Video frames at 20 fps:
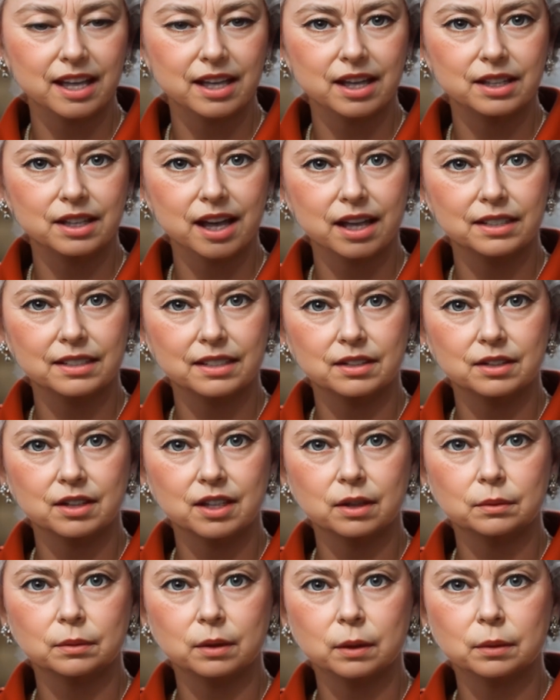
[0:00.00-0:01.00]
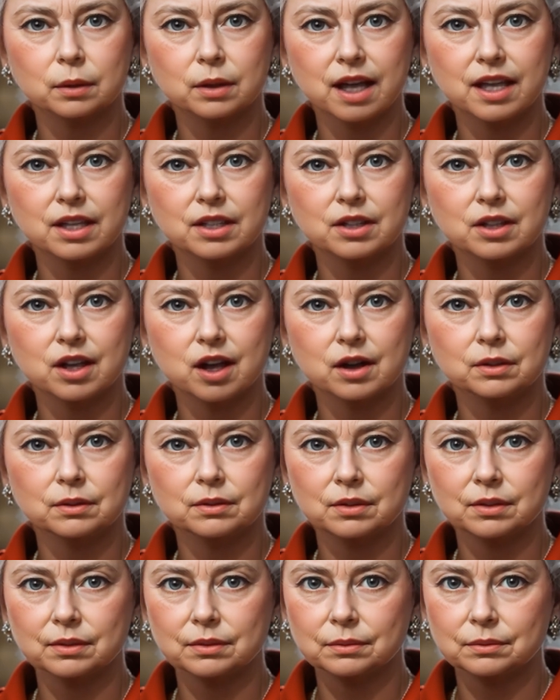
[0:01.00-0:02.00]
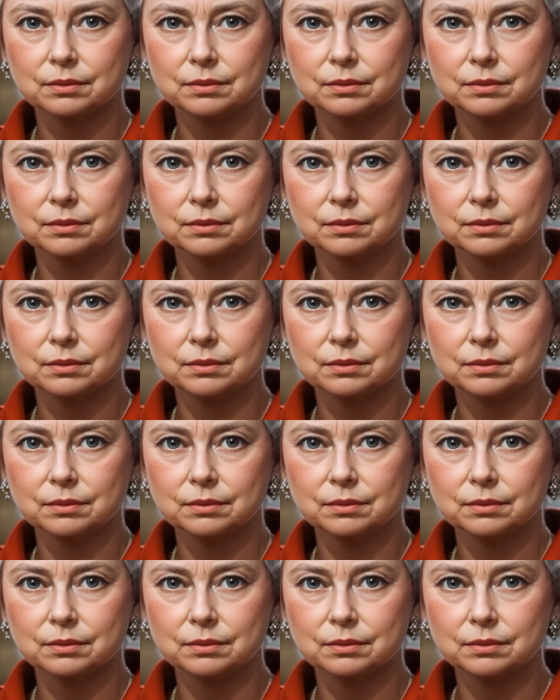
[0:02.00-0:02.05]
and connected to the people I serve.